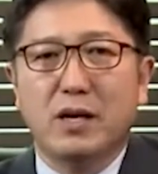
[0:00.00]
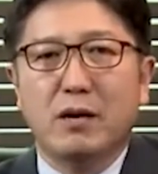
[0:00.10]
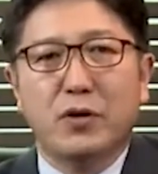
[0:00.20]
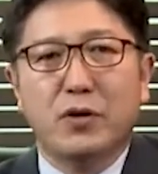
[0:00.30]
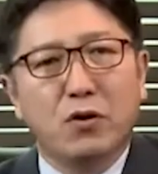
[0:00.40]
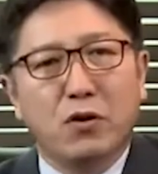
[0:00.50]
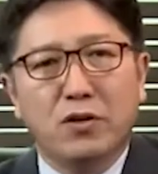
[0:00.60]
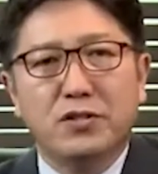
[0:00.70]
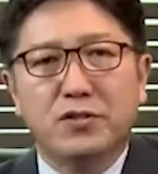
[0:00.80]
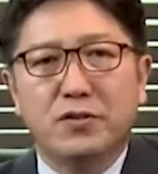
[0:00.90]
but your
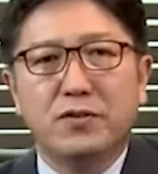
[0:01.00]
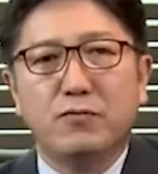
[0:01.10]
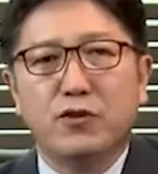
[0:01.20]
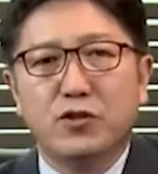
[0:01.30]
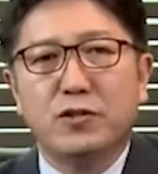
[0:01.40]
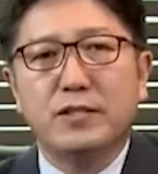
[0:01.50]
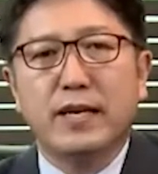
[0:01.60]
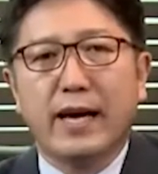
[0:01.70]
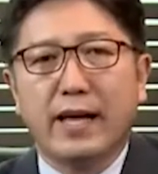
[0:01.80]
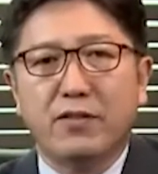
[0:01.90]
constant research
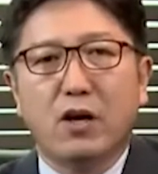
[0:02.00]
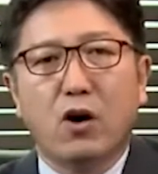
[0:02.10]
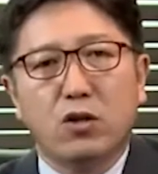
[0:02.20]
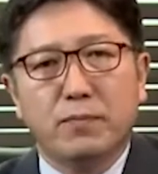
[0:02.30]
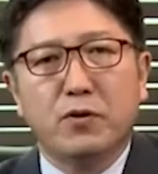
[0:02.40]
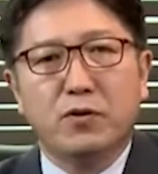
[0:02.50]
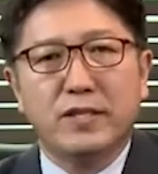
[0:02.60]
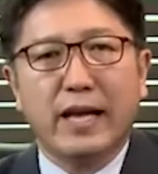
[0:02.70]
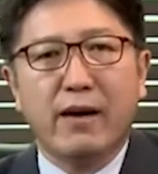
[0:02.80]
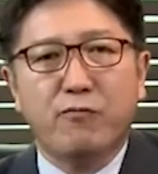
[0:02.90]
and advocacy
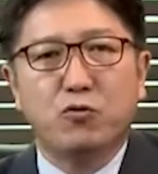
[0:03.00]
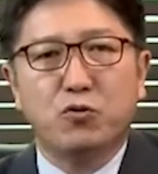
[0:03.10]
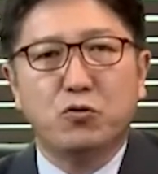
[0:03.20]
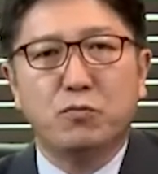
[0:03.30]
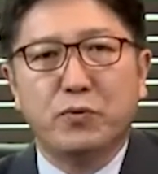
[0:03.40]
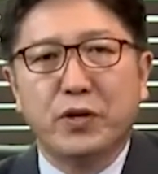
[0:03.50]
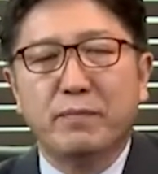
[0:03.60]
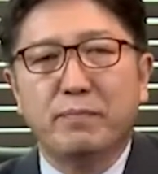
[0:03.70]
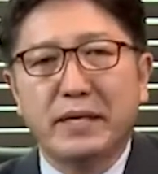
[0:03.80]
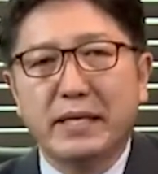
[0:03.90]
effort to bring
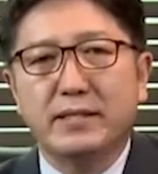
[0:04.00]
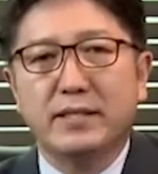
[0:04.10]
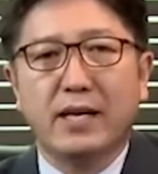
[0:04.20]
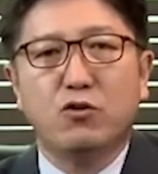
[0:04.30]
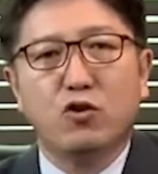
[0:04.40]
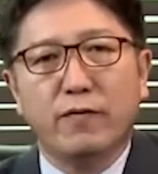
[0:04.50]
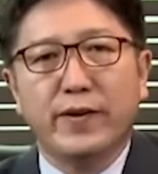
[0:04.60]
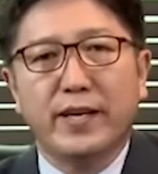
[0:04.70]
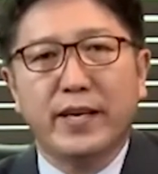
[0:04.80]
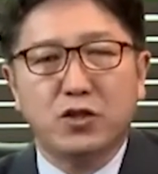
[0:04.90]
peace and
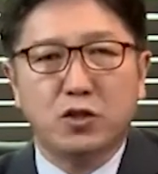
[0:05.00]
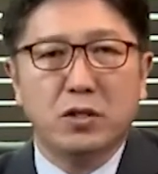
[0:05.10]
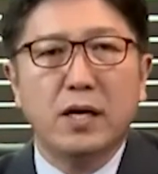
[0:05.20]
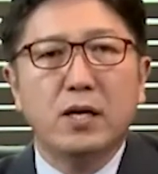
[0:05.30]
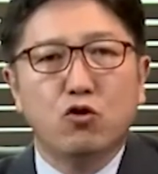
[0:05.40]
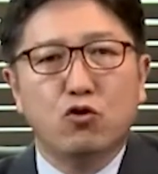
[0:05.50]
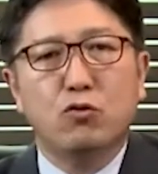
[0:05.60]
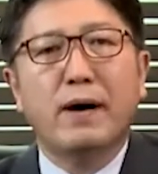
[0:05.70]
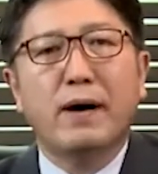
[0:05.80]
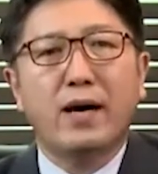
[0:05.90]
unification to
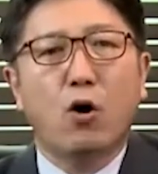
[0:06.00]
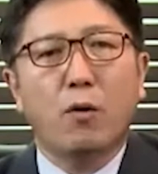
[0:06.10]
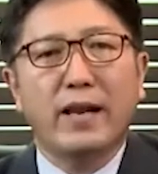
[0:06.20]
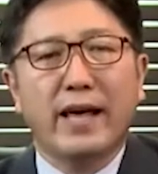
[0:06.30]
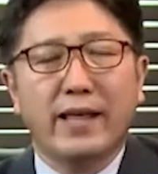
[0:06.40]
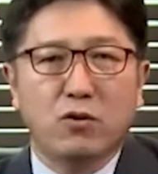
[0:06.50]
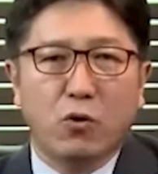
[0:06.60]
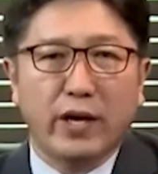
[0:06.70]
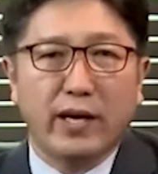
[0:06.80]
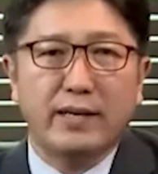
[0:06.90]
my homeland,
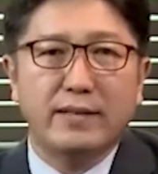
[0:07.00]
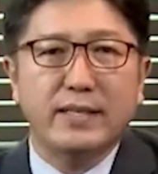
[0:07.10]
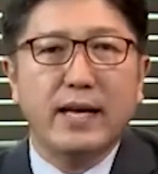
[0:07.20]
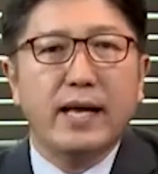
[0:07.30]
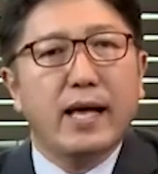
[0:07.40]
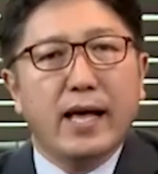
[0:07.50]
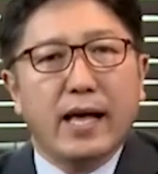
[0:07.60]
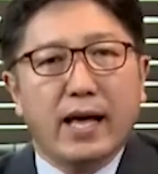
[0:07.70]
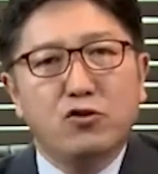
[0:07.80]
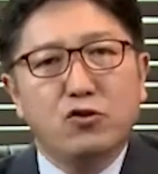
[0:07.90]
Korea.
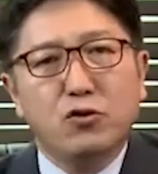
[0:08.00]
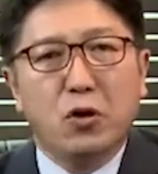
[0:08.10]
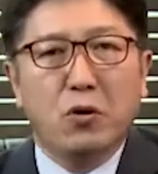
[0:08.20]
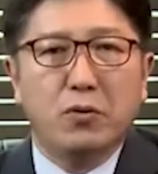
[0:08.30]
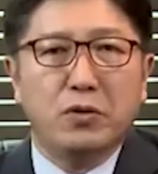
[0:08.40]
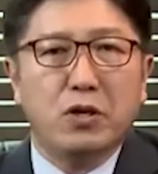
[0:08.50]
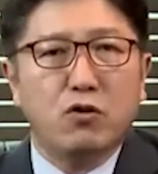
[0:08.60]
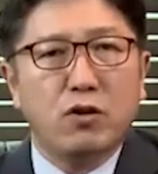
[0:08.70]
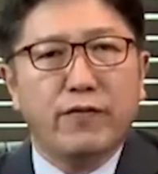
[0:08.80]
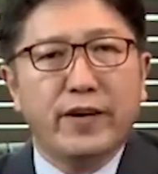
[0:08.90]
As you know, the
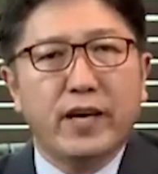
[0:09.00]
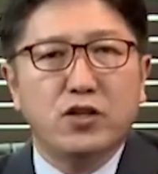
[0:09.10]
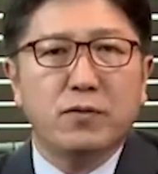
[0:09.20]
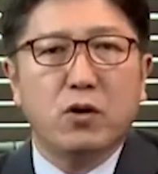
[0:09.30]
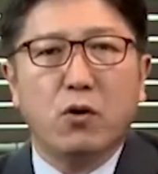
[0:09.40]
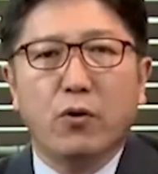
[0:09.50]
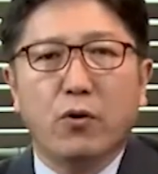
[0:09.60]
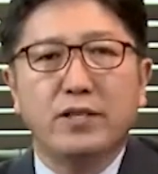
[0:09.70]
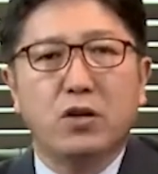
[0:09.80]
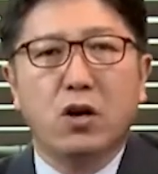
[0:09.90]
unification of
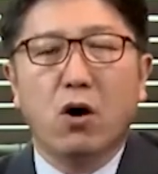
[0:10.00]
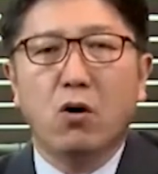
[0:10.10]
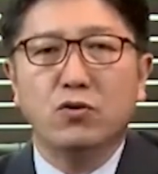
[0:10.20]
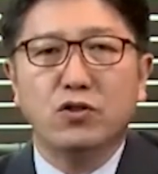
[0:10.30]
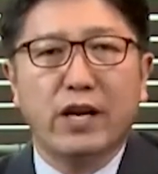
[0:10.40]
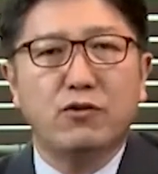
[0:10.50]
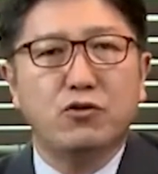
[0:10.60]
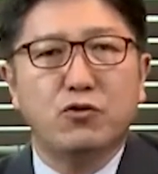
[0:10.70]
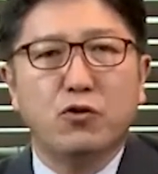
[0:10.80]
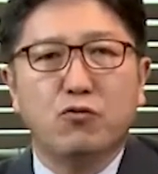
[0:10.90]
Korea is a
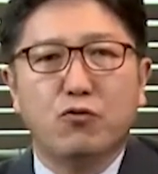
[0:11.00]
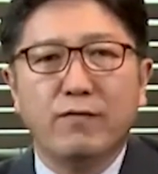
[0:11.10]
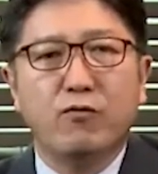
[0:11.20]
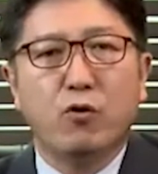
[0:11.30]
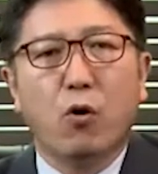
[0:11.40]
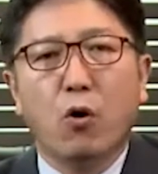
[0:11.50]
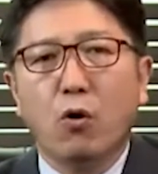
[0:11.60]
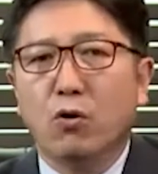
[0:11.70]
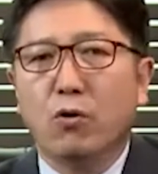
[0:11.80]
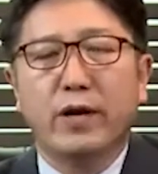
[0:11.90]
long-cherished dream for all
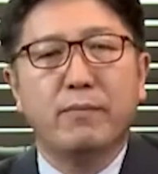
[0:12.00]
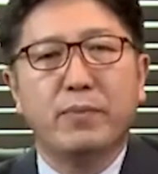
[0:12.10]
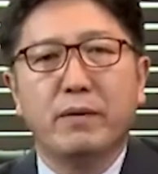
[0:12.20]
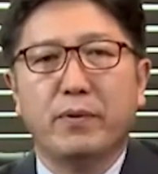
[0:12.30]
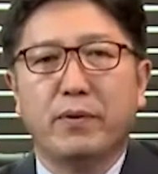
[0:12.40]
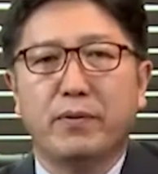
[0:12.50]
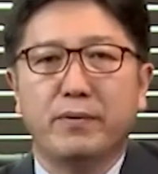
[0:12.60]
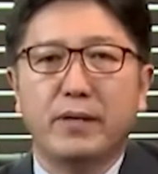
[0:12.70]
Korean people,